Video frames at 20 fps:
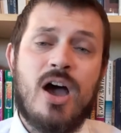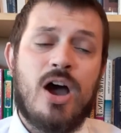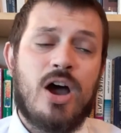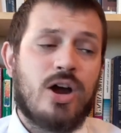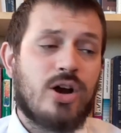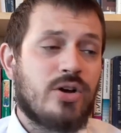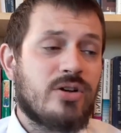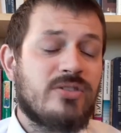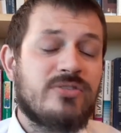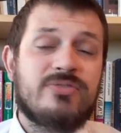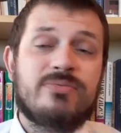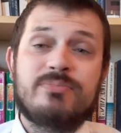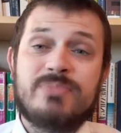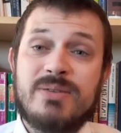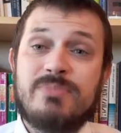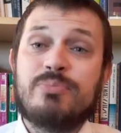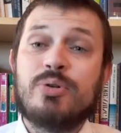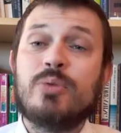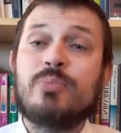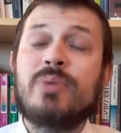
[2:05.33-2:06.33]
are going to be
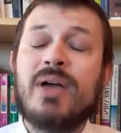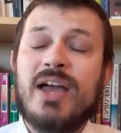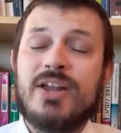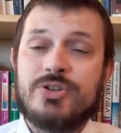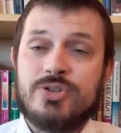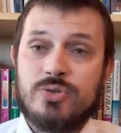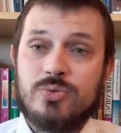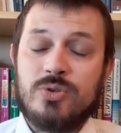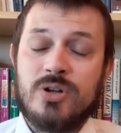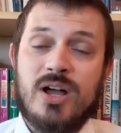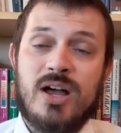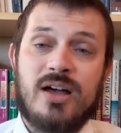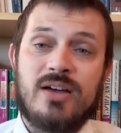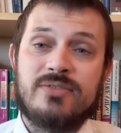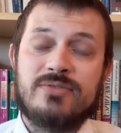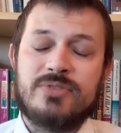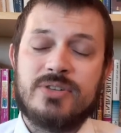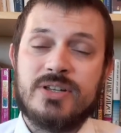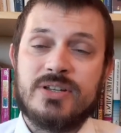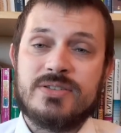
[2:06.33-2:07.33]
perpetual
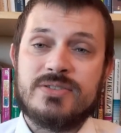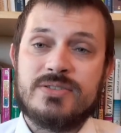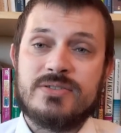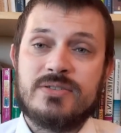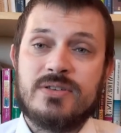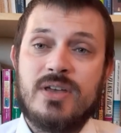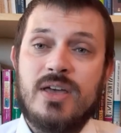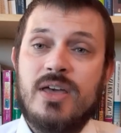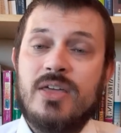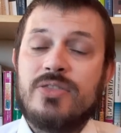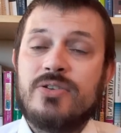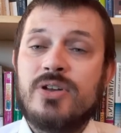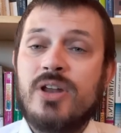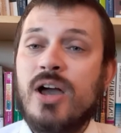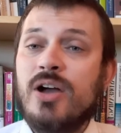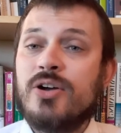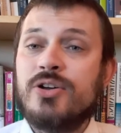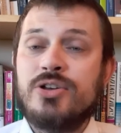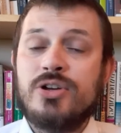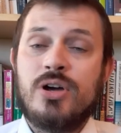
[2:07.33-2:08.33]
conflicts. They're
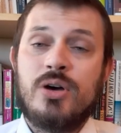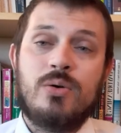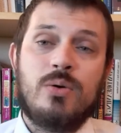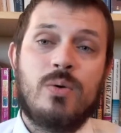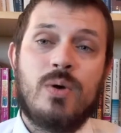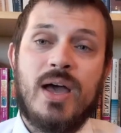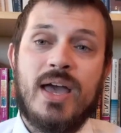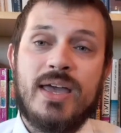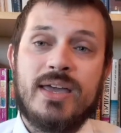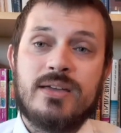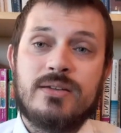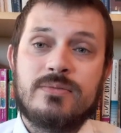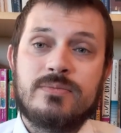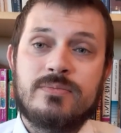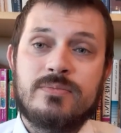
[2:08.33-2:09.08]
not going to go away.